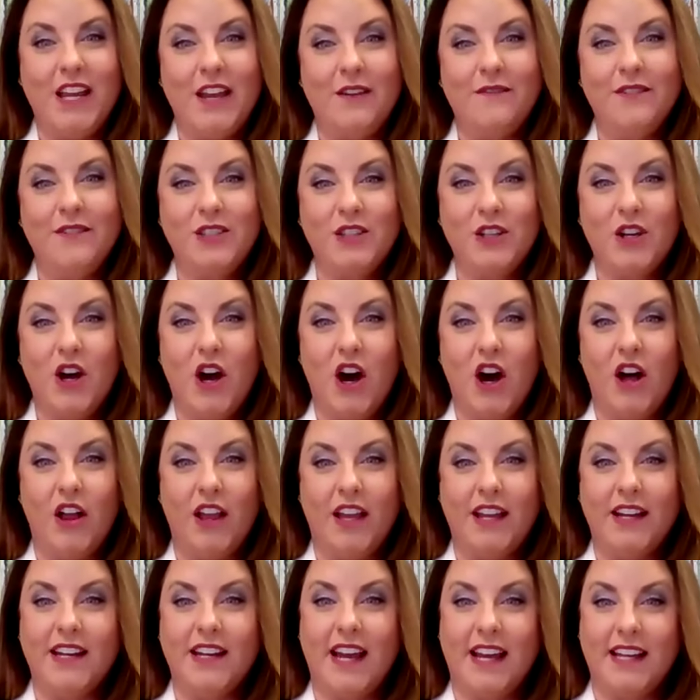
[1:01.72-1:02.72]
or give us a
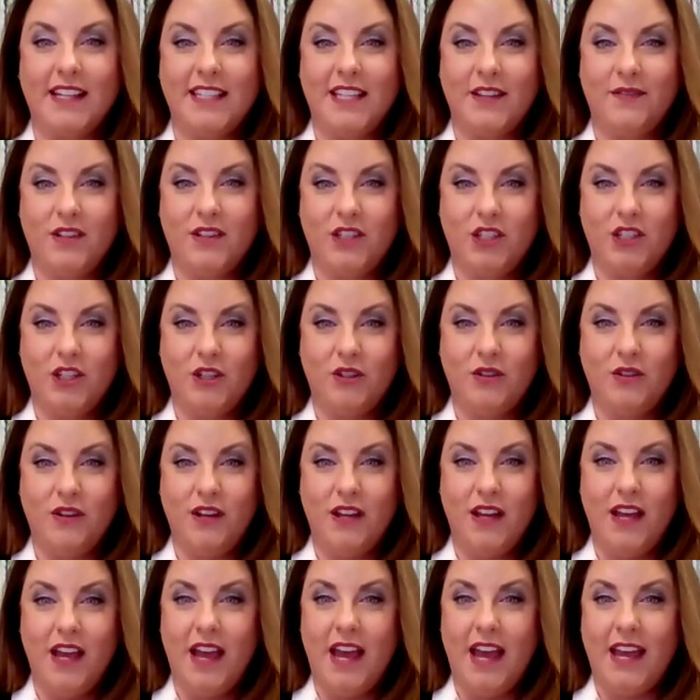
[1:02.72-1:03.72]
call at
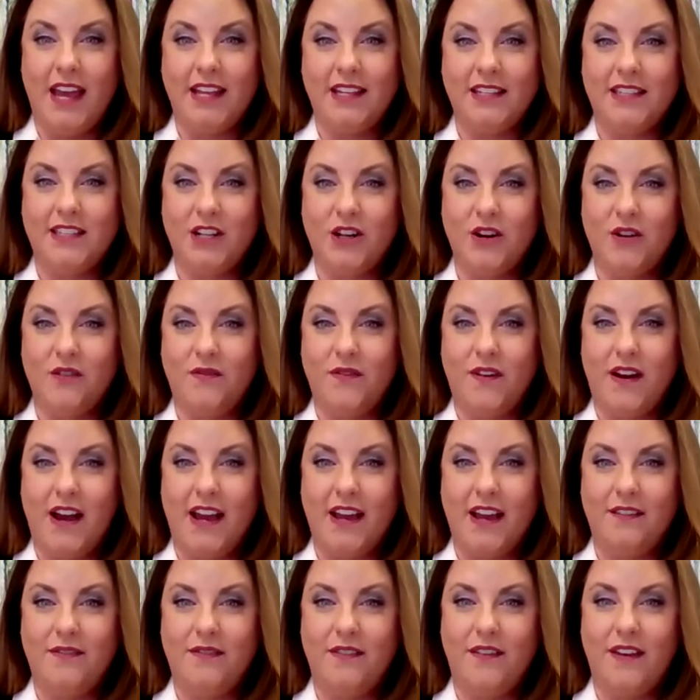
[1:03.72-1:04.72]
972
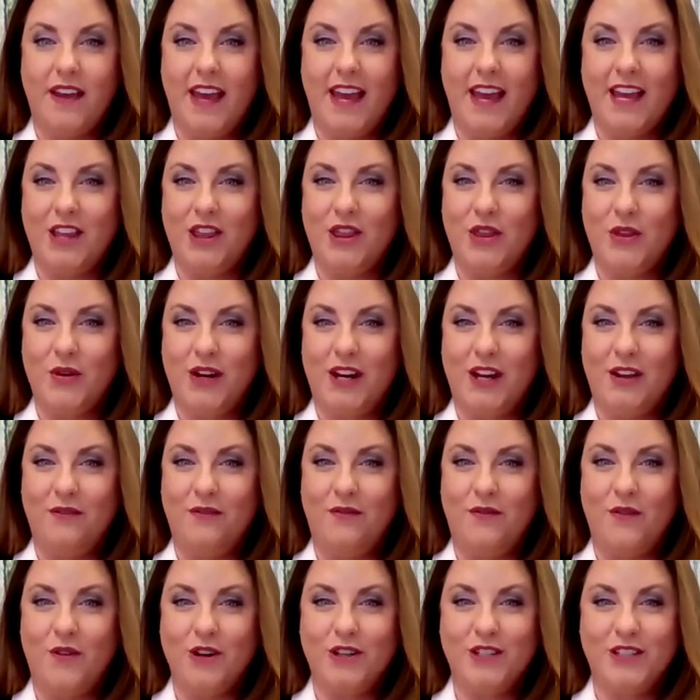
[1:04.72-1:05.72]
805
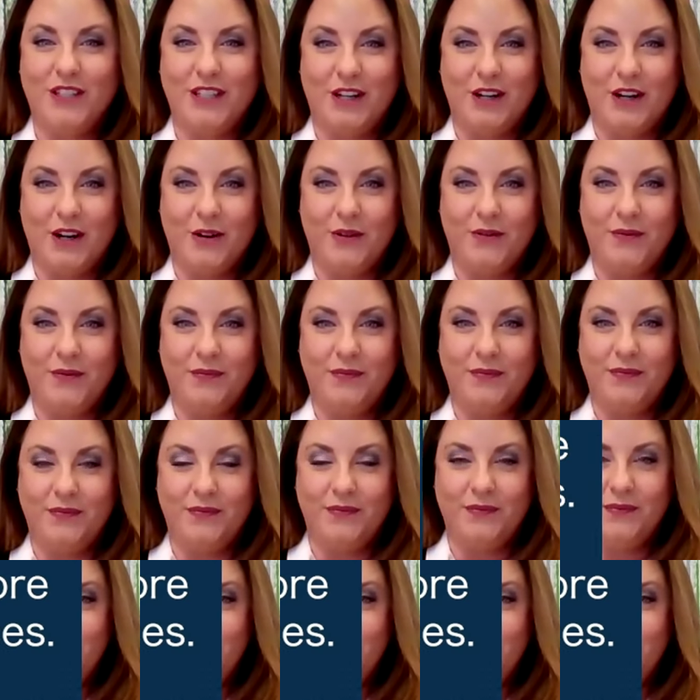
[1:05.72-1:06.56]
8340.